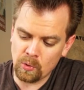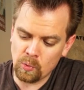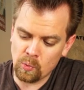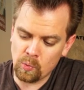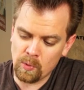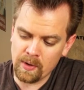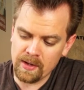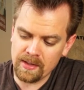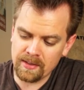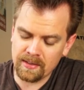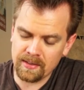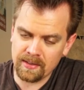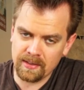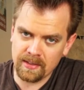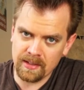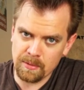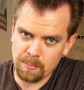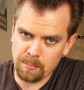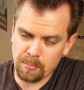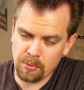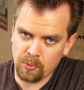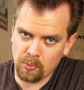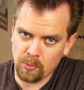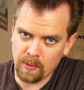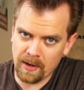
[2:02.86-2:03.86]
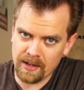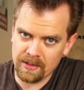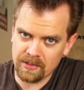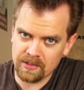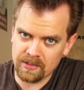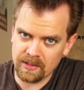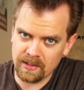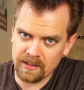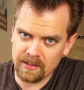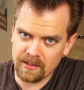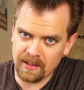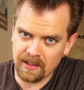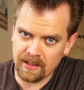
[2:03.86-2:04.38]
with the press
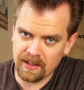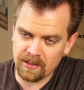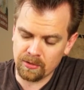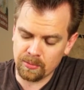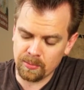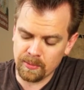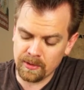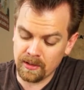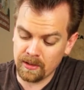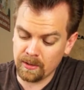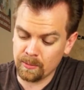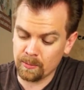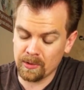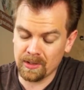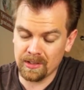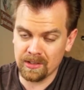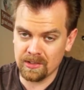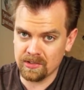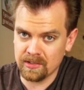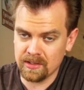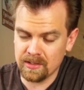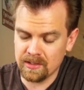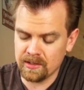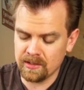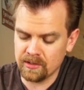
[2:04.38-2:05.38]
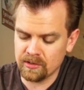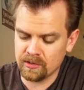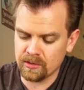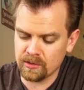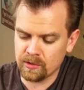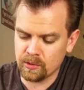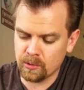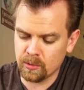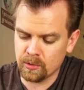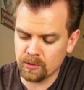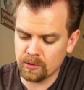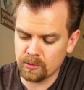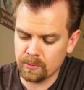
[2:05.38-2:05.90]
attachment, and we're going to see this, of
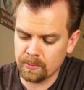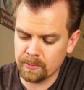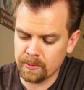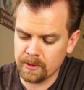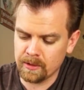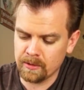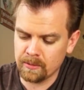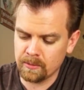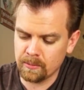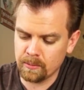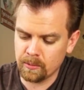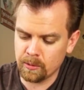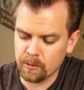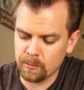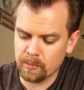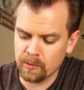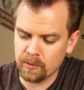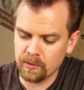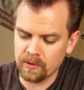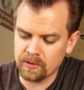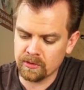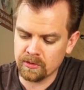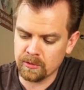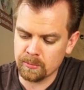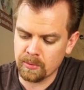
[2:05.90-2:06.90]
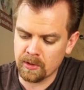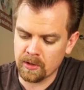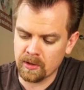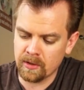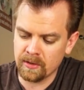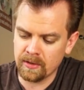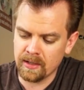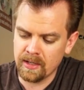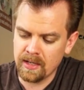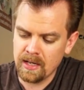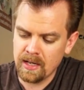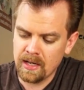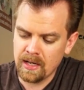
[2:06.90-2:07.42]
course, when we pull this
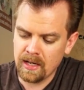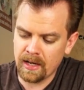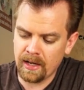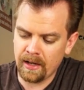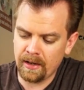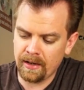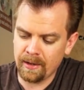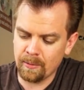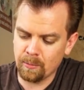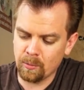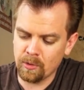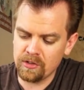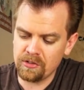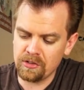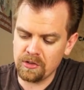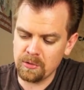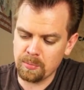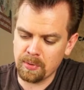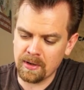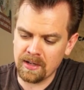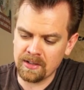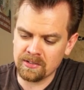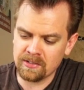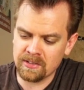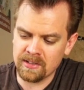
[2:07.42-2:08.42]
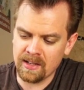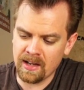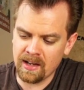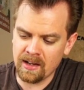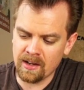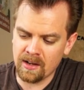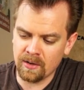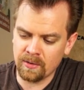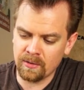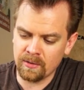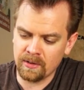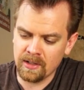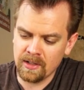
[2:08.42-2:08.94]
apart. And once you press
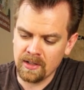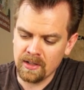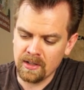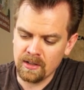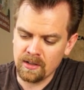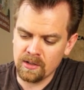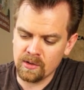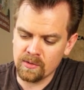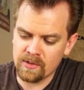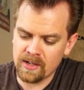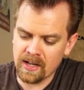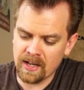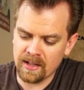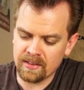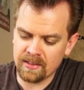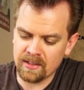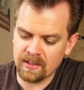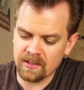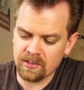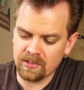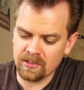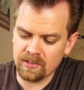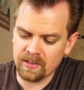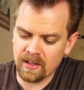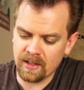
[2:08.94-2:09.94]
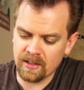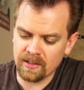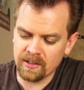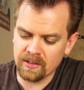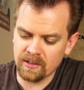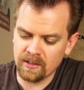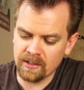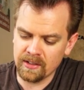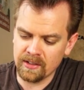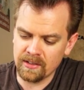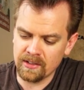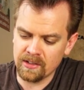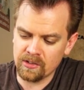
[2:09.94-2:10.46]
down, you've got this other
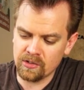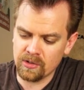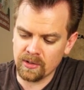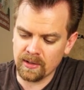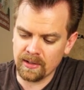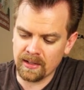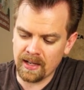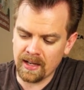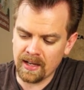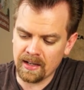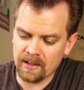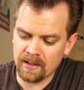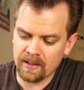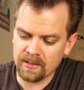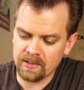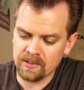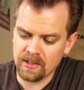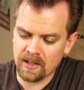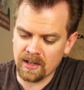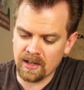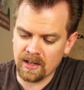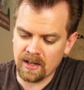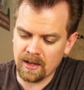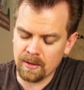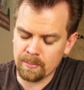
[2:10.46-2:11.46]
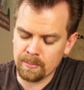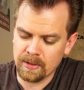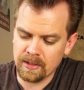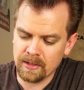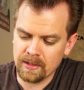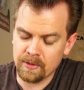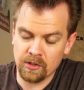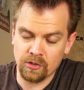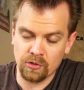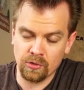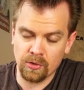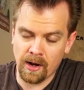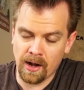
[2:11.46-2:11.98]
lid that you can add on top,
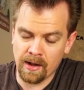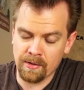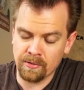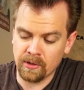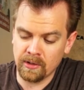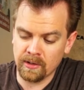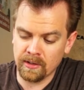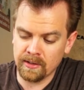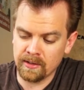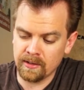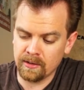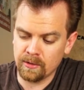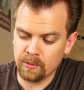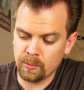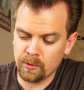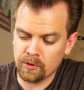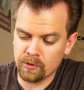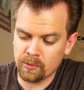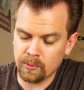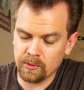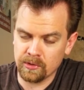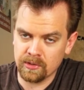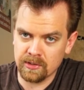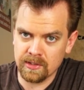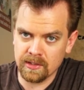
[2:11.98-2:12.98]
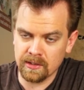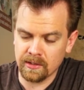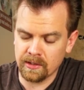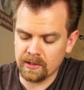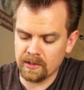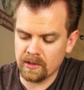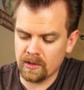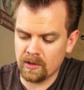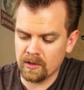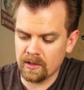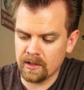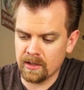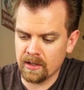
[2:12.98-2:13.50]
this travel lid, which will seal it
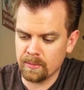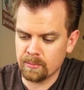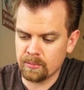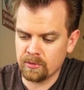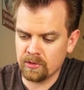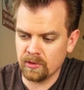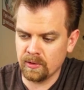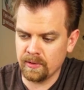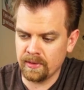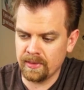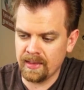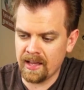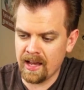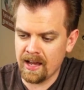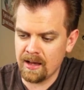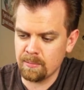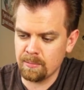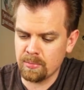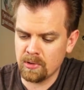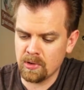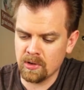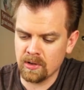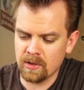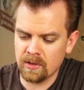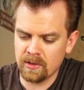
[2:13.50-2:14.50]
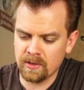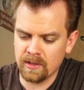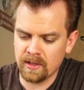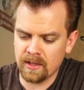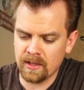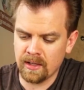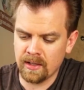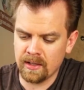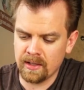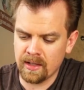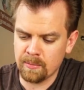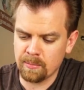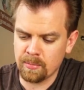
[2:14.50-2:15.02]
all up. So that
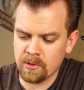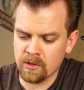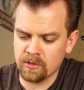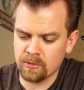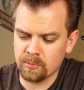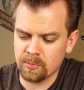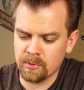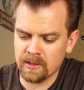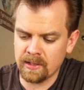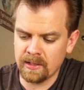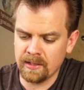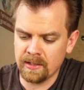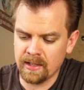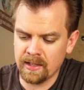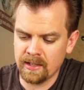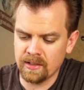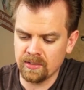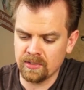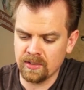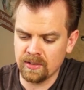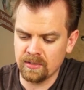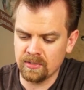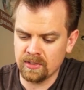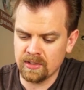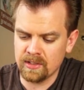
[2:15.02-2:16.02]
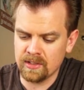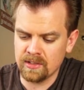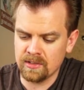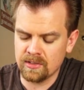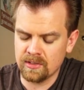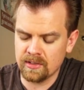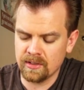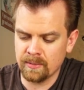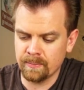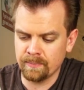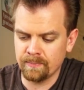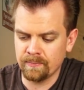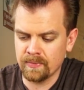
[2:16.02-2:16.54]
part's pretty nice. I've seen
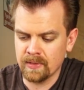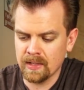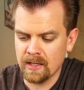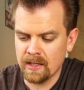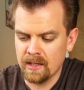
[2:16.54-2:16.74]
some